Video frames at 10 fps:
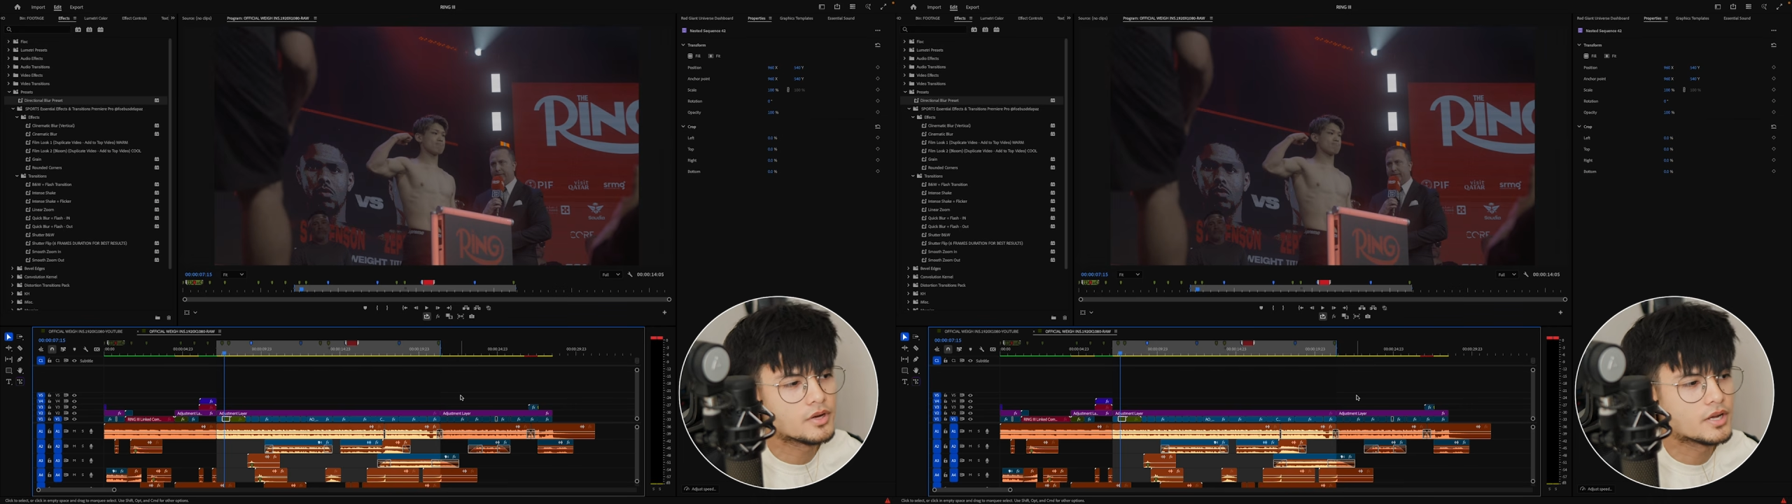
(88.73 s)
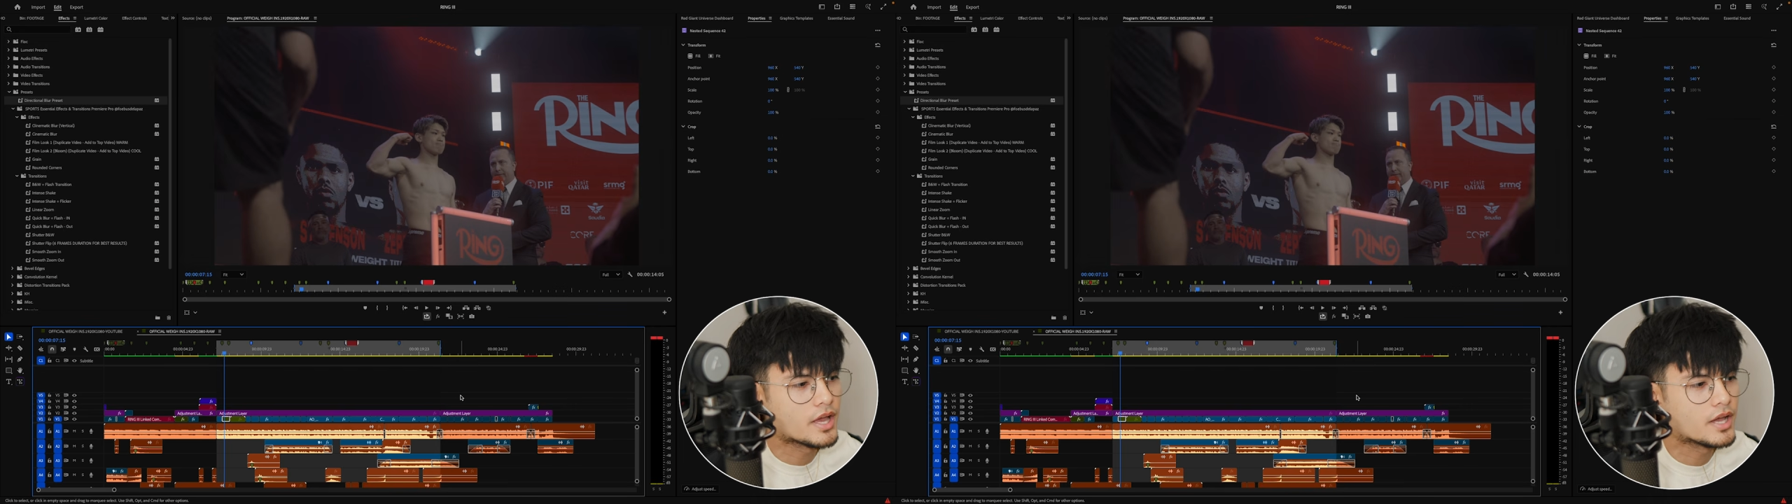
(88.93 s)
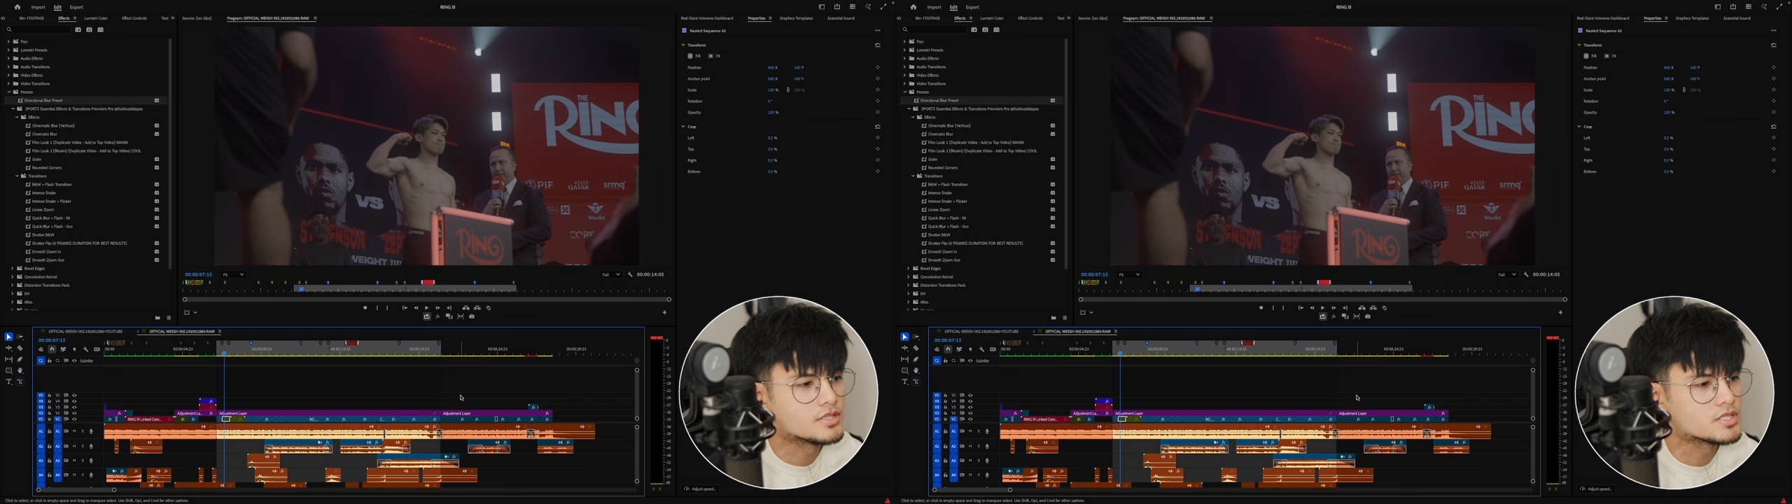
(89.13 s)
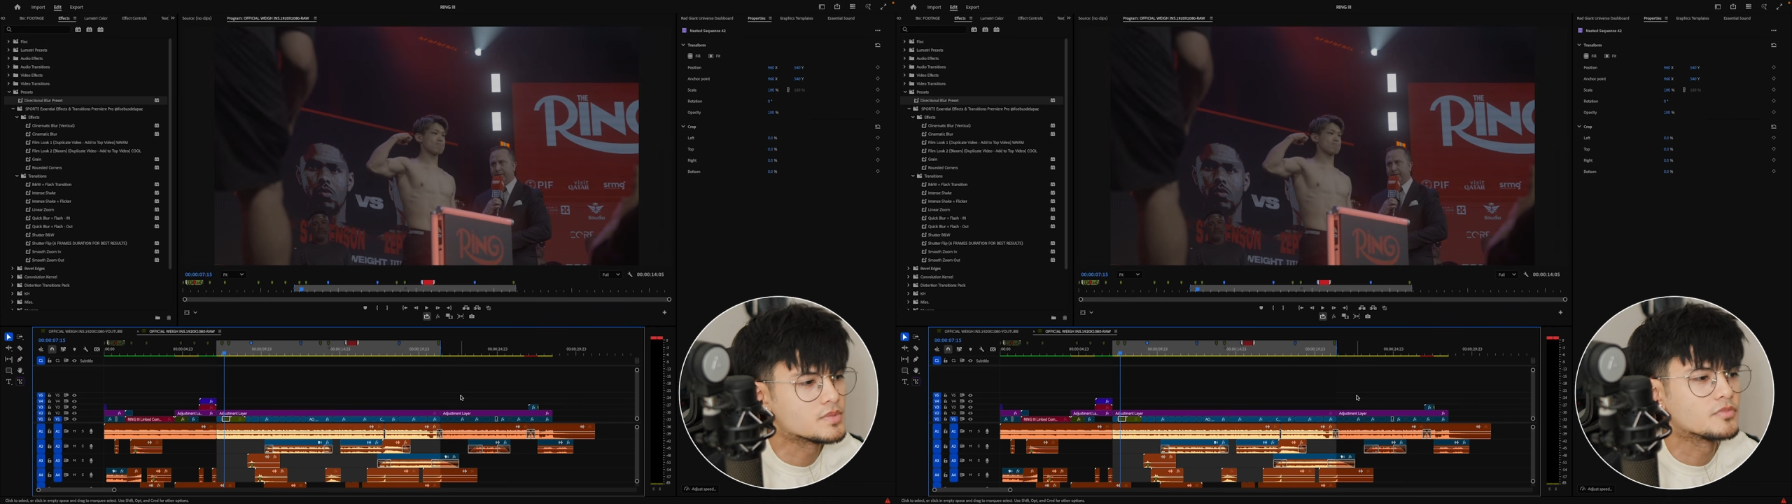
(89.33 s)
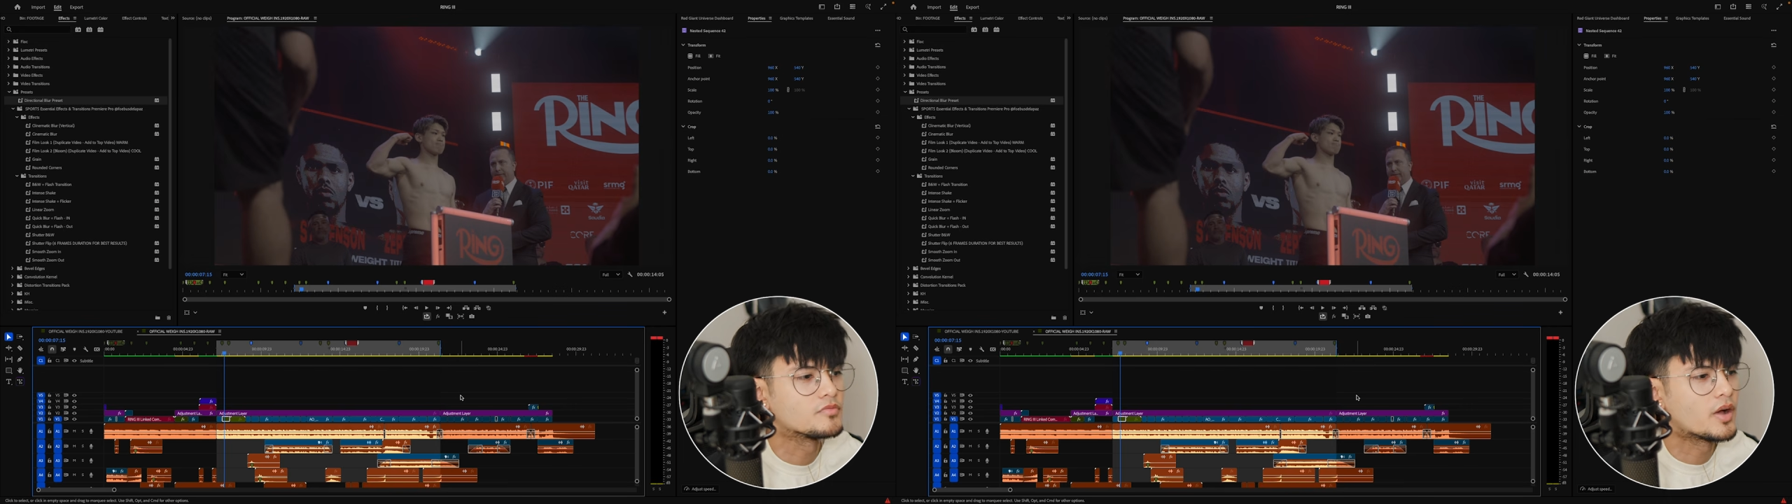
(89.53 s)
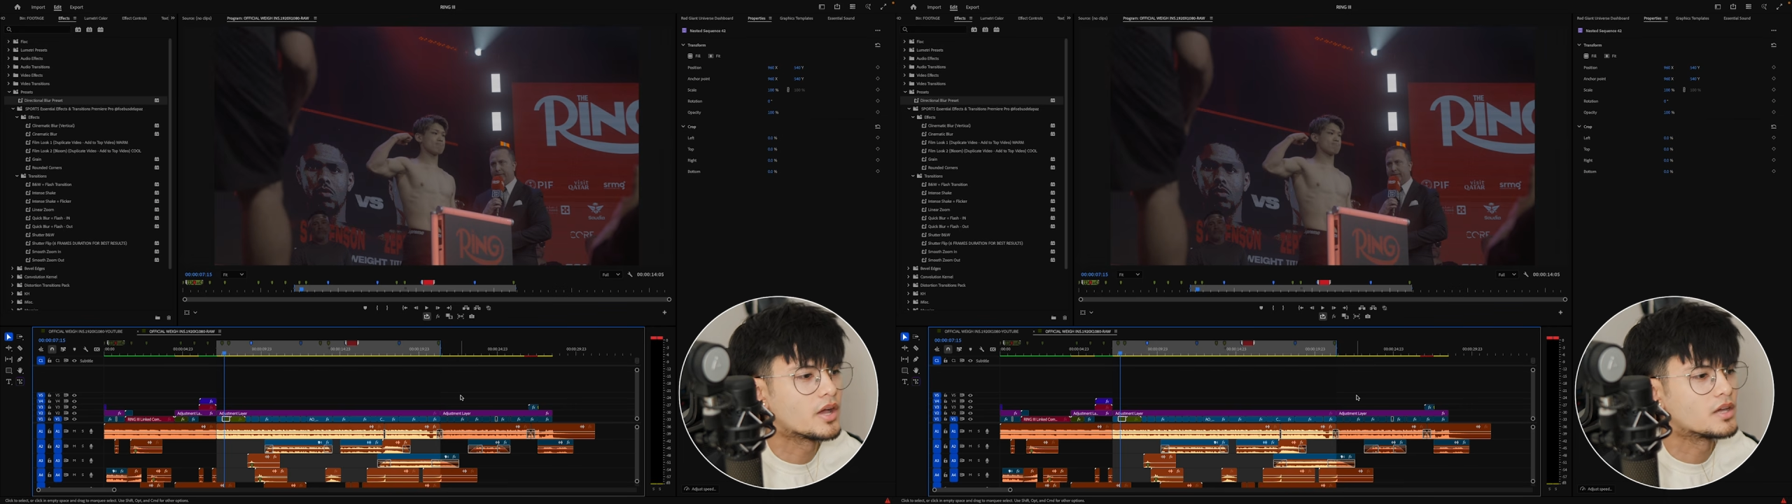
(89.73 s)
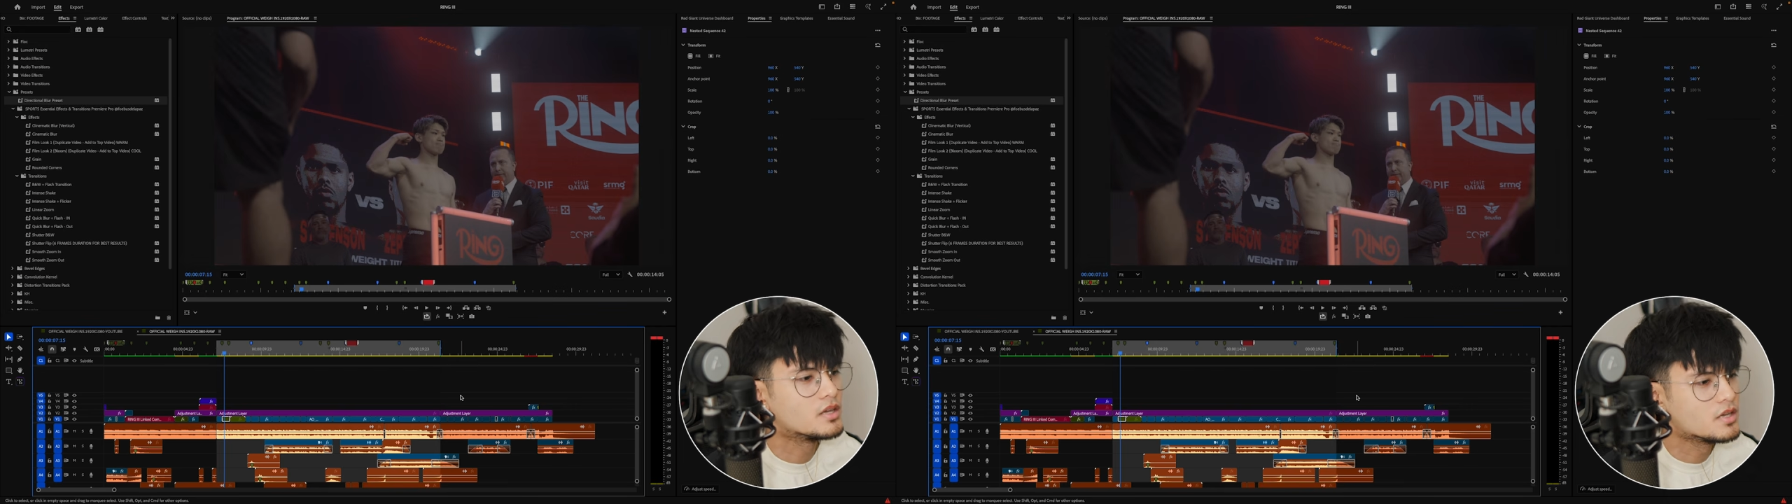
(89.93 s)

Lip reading: going to add some of my